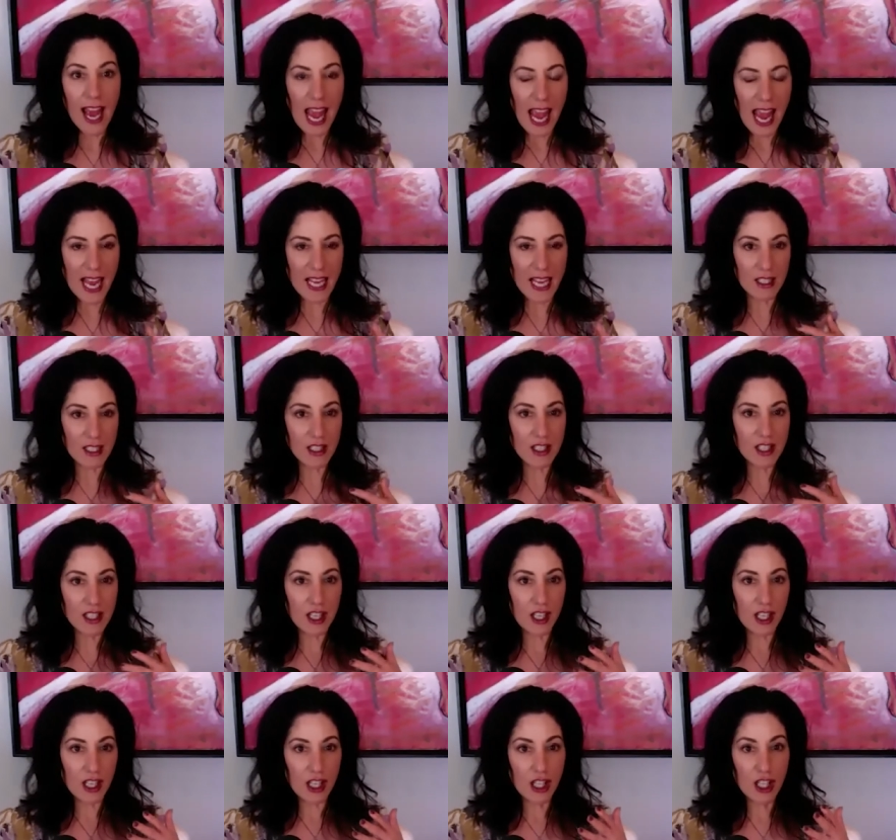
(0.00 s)
and
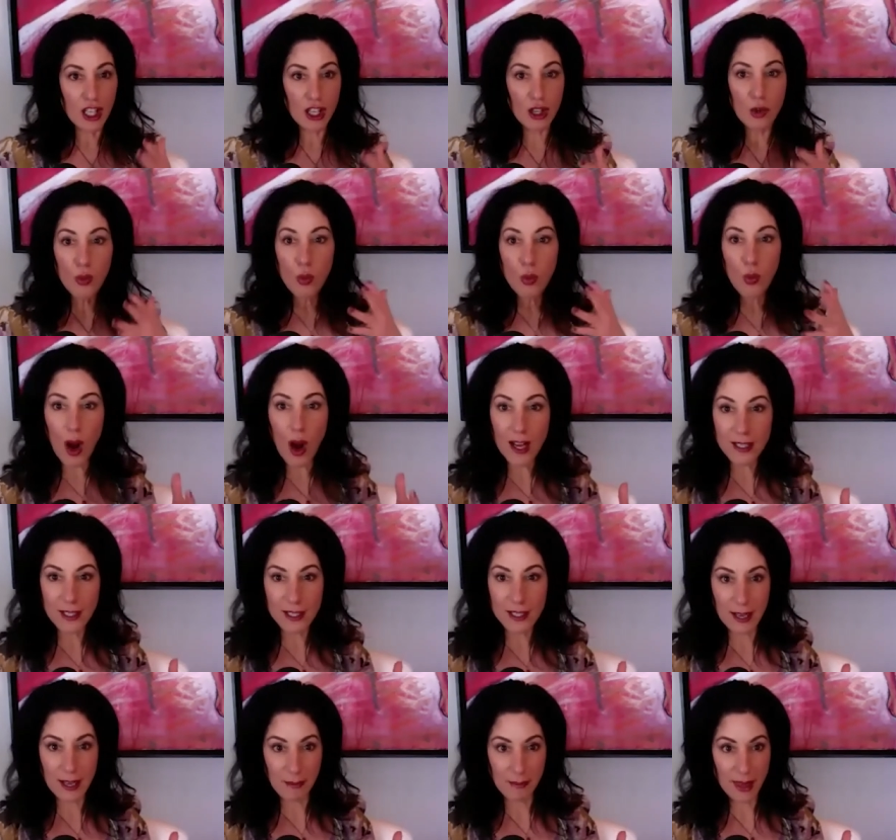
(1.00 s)
you want
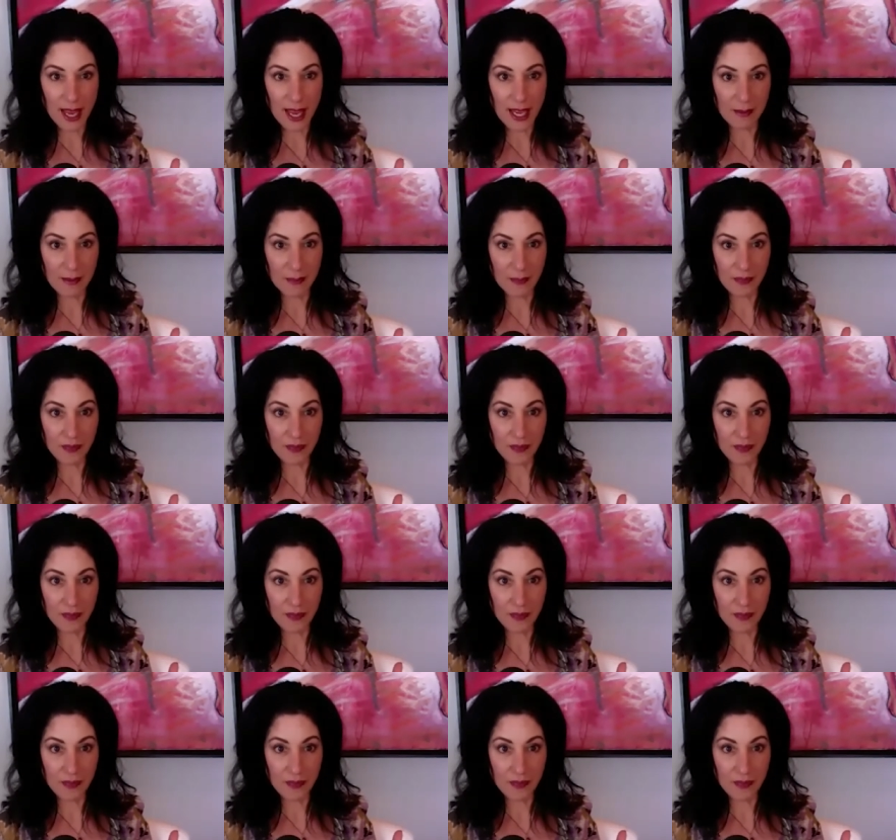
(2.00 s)
something,